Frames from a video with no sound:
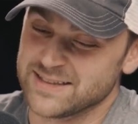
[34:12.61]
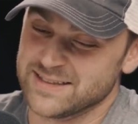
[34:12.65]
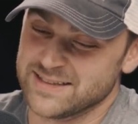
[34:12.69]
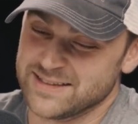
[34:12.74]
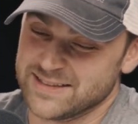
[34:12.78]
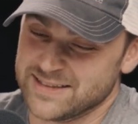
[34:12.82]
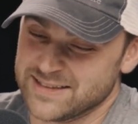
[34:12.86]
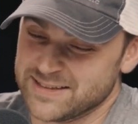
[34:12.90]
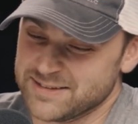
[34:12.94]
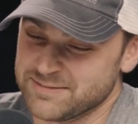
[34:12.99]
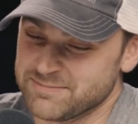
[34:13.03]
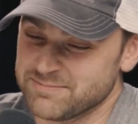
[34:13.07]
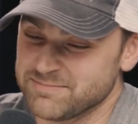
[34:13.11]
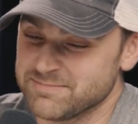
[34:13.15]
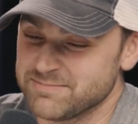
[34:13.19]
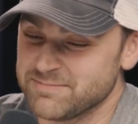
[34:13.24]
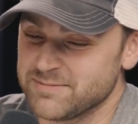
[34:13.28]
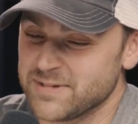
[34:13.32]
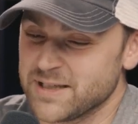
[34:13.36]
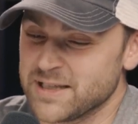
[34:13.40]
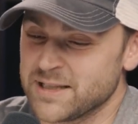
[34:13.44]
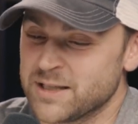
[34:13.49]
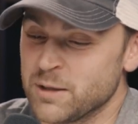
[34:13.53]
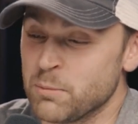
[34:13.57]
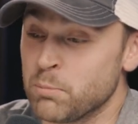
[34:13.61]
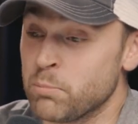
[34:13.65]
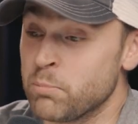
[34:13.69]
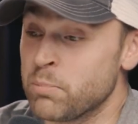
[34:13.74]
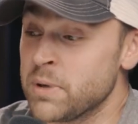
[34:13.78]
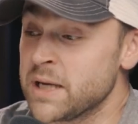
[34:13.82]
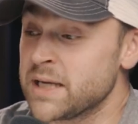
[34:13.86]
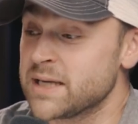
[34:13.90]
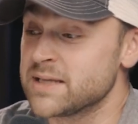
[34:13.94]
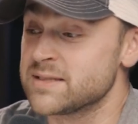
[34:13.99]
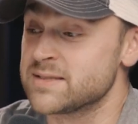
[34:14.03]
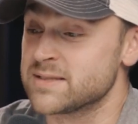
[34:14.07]
The
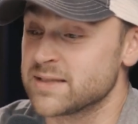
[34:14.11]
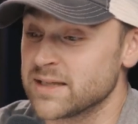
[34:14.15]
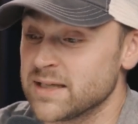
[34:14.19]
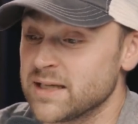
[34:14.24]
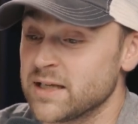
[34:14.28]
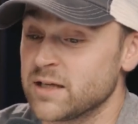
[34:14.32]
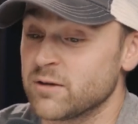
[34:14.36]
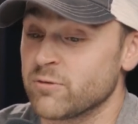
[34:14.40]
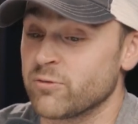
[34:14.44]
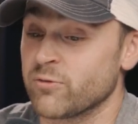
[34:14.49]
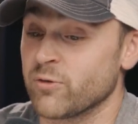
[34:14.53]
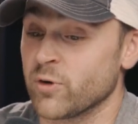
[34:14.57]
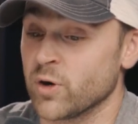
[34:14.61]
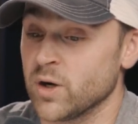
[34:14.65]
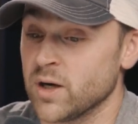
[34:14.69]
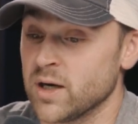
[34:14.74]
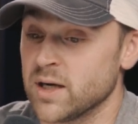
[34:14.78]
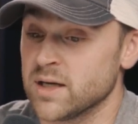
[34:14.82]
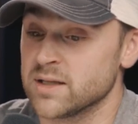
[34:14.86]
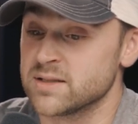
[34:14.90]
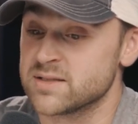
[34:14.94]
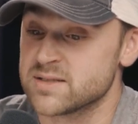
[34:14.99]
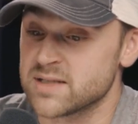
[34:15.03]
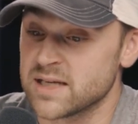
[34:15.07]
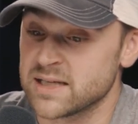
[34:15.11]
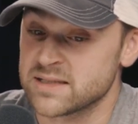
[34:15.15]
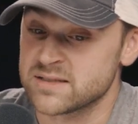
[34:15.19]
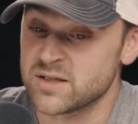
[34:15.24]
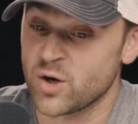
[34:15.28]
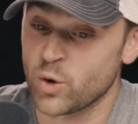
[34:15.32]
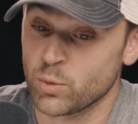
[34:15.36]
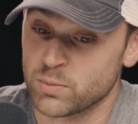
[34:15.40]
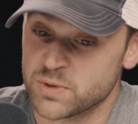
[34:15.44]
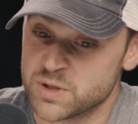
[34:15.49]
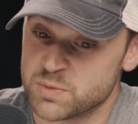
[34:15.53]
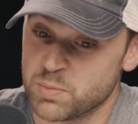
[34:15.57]
biggest thing for us as
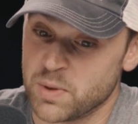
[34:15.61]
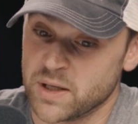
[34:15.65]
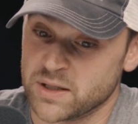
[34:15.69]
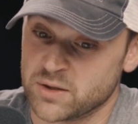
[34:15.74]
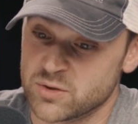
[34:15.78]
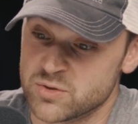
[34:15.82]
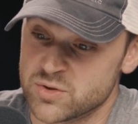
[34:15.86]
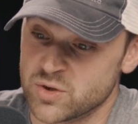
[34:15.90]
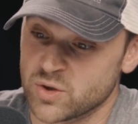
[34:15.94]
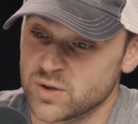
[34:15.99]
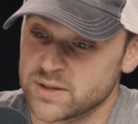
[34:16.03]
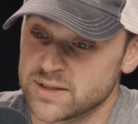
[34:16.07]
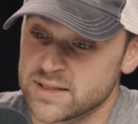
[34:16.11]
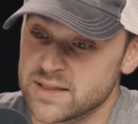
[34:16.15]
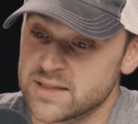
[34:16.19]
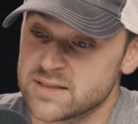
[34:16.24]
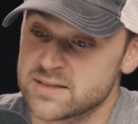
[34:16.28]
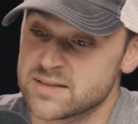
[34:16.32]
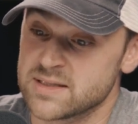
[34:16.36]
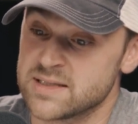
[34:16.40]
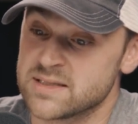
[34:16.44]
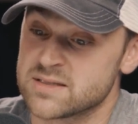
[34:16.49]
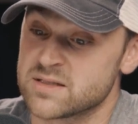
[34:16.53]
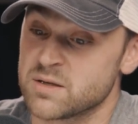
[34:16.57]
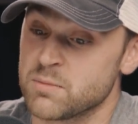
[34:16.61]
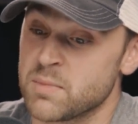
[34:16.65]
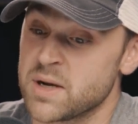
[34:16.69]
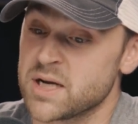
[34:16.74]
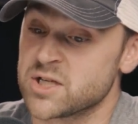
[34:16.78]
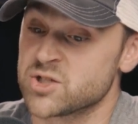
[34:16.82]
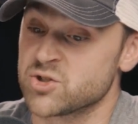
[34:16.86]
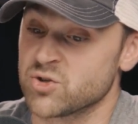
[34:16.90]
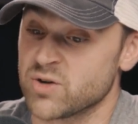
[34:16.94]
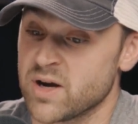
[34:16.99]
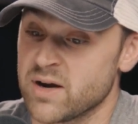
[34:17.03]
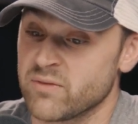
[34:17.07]
home inspectors on this is to
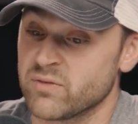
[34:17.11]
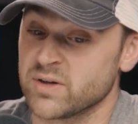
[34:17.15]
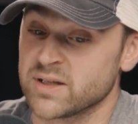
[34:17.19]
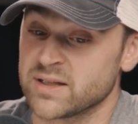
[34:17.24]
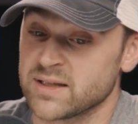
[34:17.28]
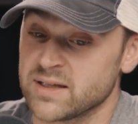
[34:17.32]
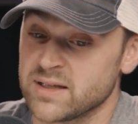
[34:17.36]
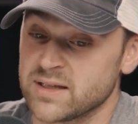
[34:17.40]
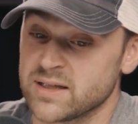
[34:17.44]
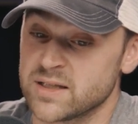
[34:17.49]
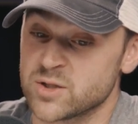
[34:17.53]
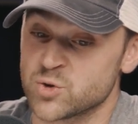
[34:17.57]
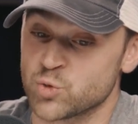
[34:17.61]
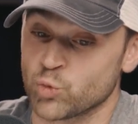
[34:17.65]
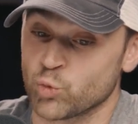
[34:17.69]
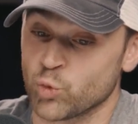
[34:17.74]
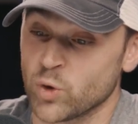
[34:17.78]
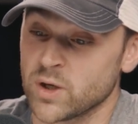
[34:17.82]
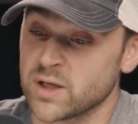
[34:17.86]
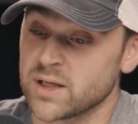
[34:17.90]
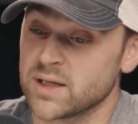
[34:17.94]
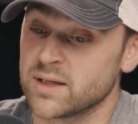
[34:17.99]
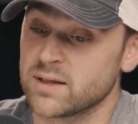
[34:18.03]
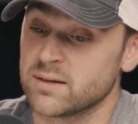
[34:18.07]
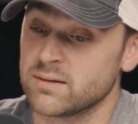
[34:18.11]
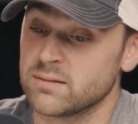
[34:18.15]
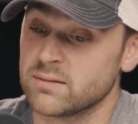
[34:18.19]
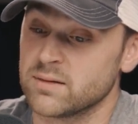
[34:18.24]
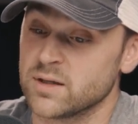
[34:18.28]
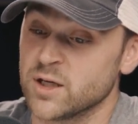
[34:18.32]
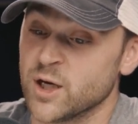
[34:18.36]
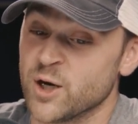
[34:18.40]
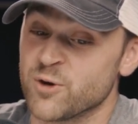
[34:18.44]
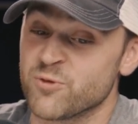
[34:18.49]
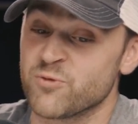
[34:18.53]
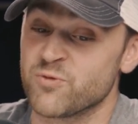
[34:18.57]
make sure everything is running
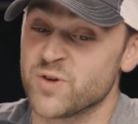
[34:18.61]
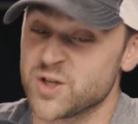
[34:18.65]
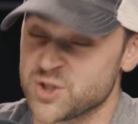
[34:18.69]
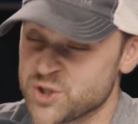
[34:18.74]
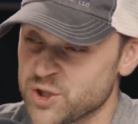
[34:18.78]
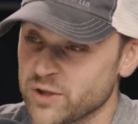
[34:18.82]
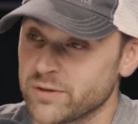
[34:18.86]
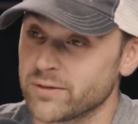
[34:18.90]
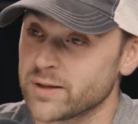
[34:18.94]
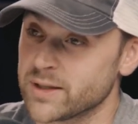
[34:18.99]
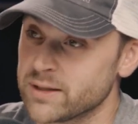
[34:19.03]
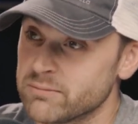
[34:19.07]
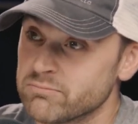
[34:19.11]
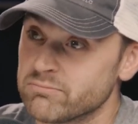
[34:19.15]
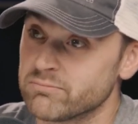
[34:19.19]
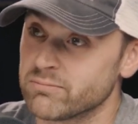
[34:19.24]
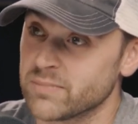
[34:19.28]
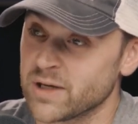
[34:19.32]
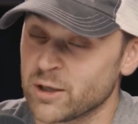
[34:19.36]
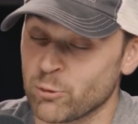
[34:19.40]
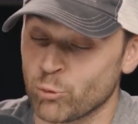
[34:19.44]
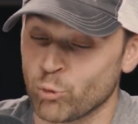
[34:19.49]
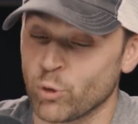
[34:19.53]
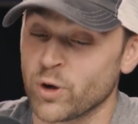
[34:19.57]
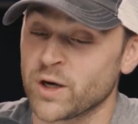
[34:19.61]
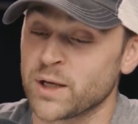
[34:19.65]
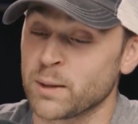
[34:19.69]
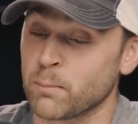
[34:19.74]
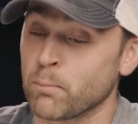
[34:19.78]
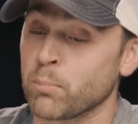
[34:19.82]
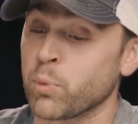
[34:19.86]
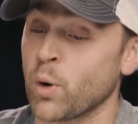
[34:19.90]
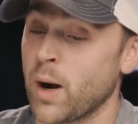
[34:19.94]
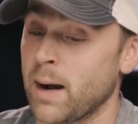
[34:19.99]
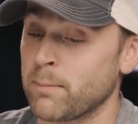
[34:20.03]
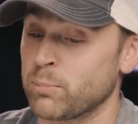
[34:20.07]
efficiently and
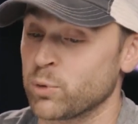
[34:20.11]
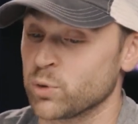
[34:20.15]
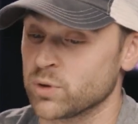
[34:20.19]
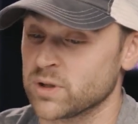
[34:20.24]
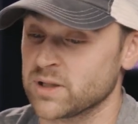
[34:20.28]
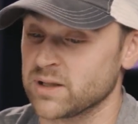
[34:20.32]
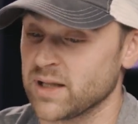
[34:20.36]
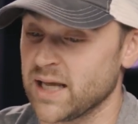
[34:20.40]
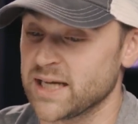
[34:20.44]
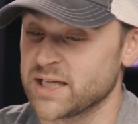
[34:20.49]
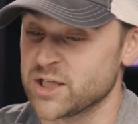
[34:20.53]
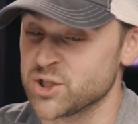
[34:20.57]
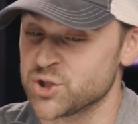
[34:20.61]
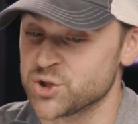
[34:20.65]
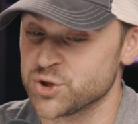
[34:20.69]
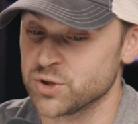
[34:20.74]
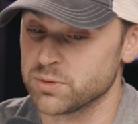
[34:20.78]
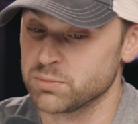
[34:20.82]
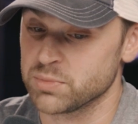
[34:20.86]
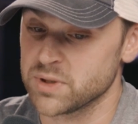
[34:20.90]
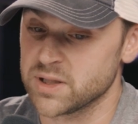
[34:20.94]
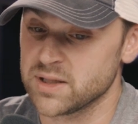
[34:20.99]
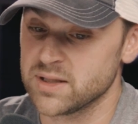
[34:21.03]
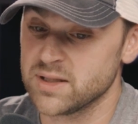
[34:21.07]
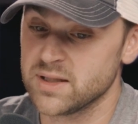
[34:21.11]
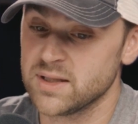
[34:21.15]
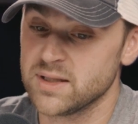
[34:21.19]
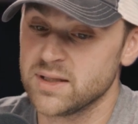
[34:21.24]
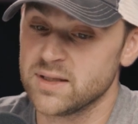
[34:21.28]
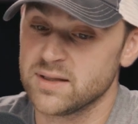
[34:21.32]
running properly like it should be.